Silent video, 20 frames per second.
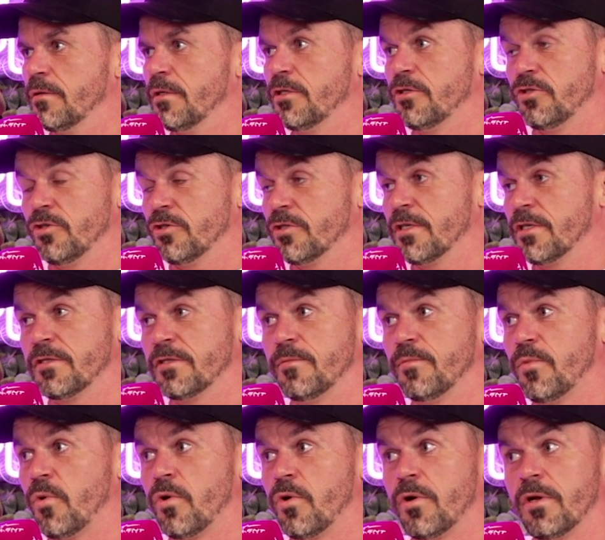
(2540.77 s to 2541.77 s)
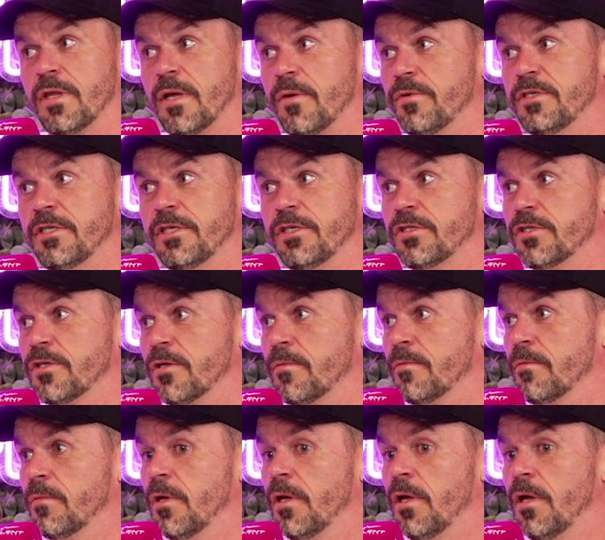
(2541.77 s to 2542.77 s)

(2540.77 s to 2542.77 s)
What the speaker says: it's just as important that we teach them